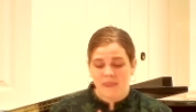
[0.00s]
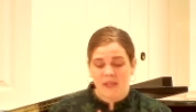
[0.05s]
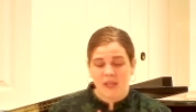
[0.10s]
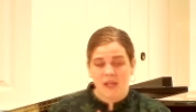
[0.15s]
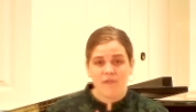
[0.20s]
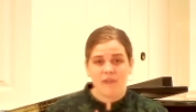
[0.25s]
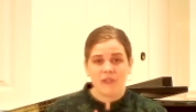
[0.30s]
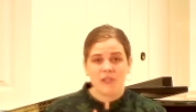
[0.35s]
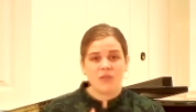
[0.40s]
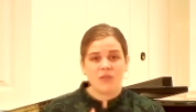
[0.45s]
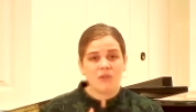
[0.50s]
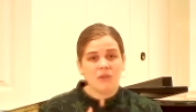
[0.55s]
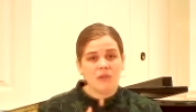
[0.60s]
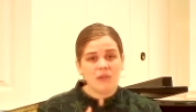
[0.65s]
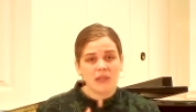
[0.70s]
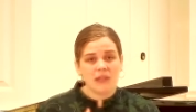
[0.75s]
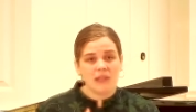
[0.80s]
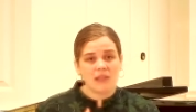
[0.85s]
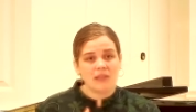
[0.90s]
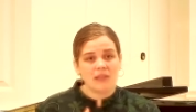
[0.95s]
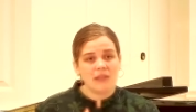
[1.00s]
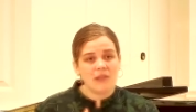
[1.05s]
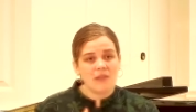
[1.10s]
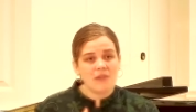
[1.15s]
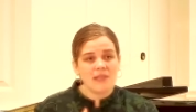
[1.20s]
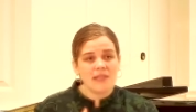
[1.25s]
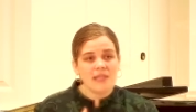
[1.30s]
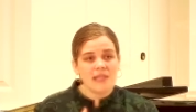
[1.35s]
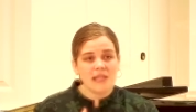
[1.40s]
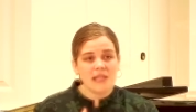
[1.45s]
of a door
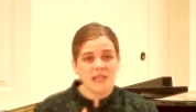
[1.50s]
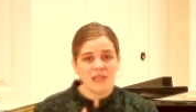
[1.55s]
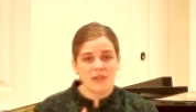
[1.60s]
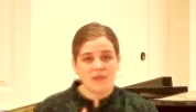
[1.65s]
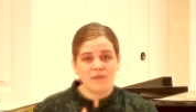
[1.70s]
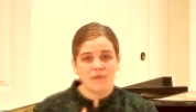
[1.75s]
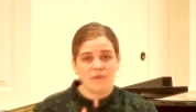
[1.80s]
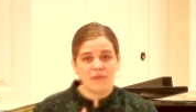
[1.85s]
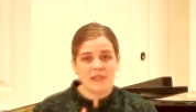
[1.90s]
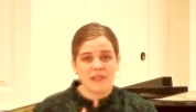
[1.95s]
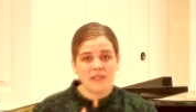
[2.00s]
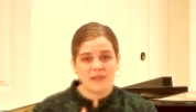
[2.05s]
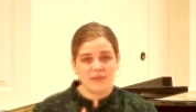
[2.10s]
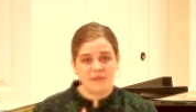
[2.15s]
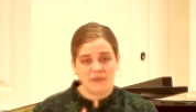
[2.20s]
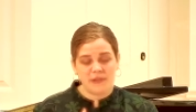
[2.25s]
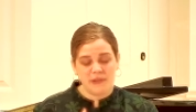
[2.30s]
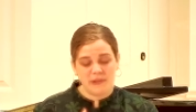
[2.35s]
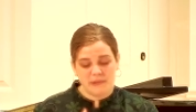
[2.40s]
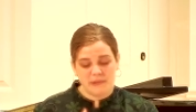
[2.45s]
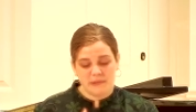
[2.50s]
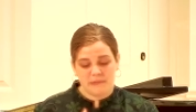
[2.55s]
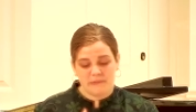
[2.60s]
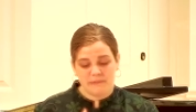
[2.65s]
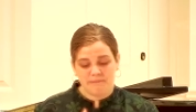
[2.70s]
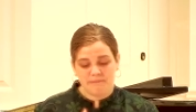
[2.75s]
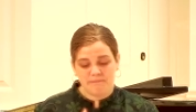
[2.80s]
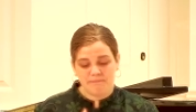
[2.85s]
closing in front of you